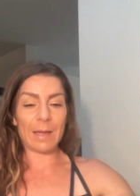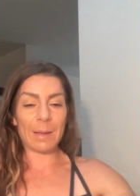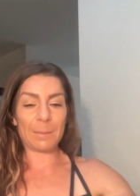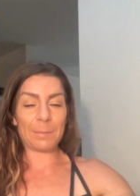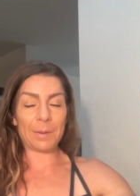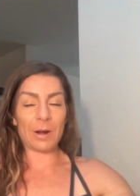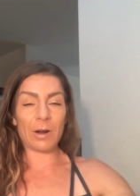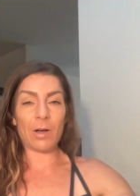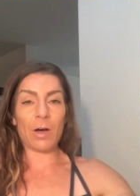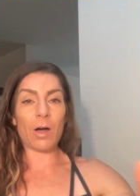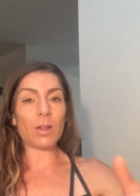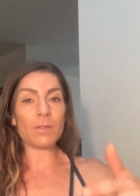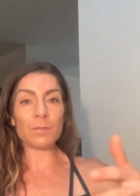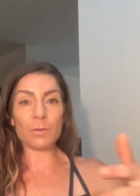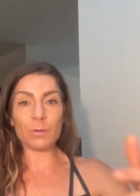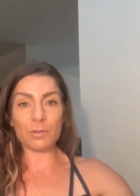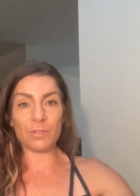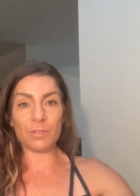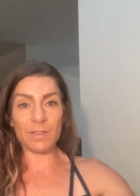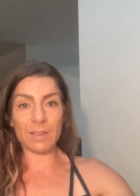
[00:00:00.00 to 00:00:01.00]
but all of
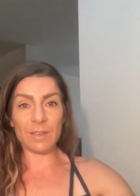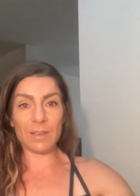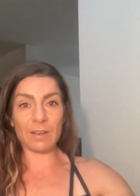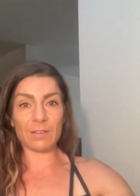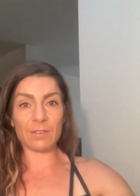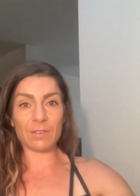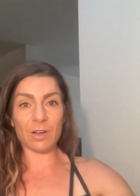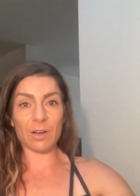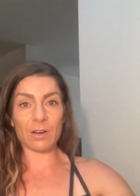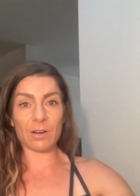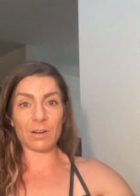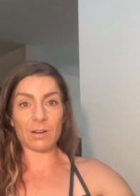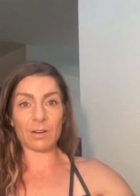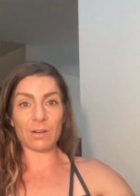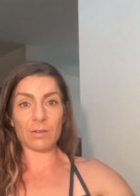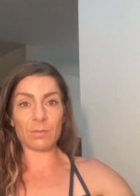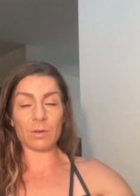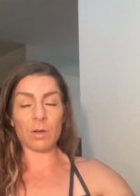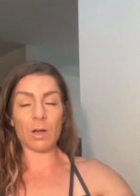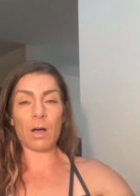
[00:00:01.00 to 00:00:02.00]
those things
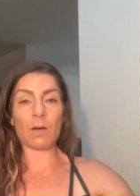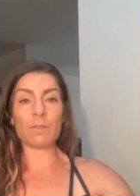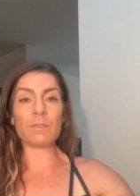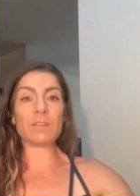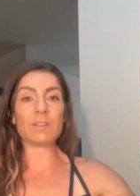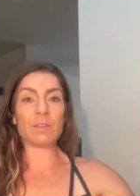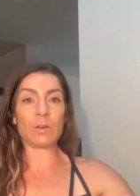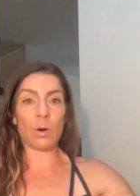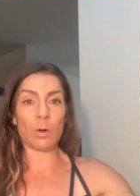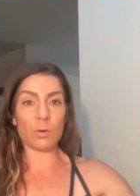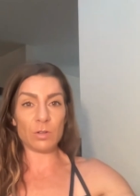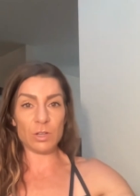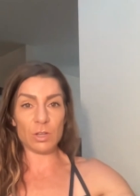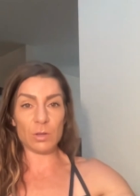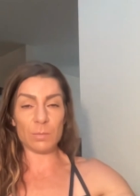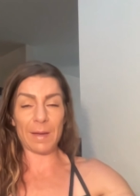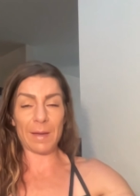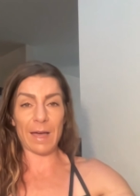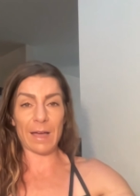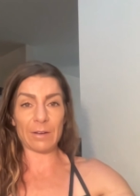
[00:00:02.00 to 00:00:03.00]
are obviously holding
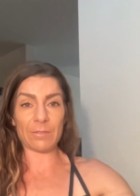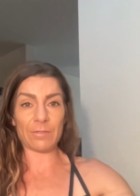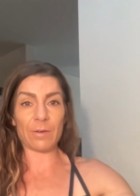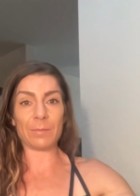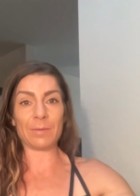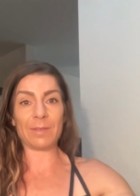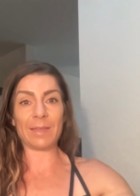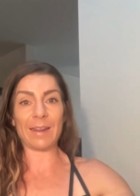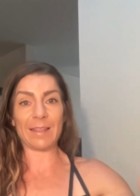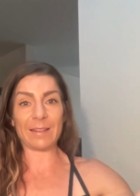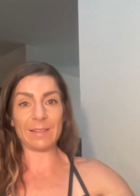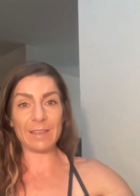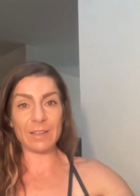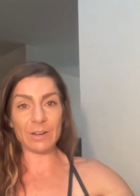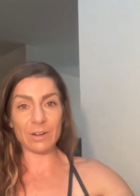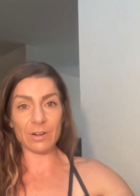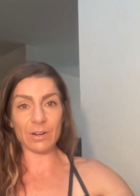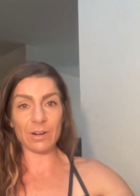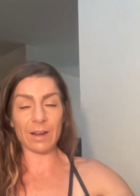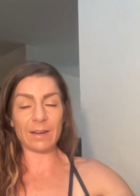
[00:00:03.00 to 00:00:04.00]
you back from getting
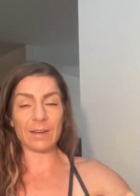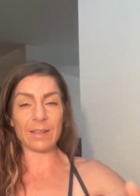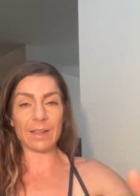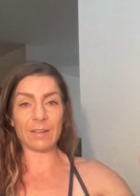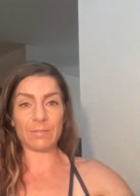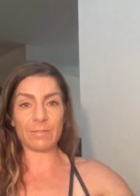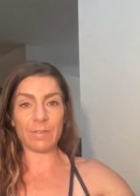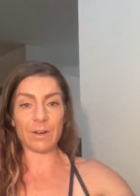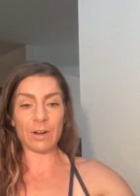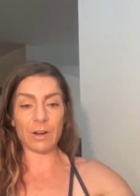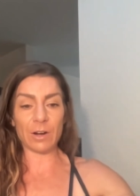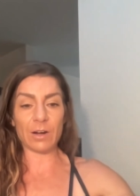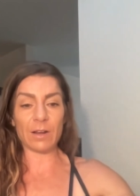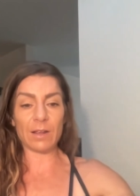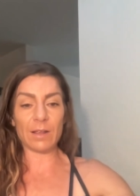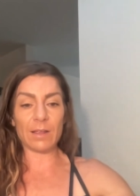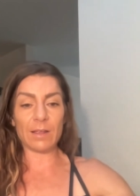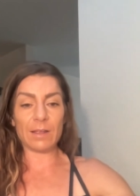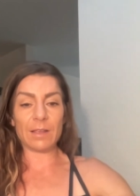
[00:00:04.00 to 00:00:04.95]
leaner and getting fitter.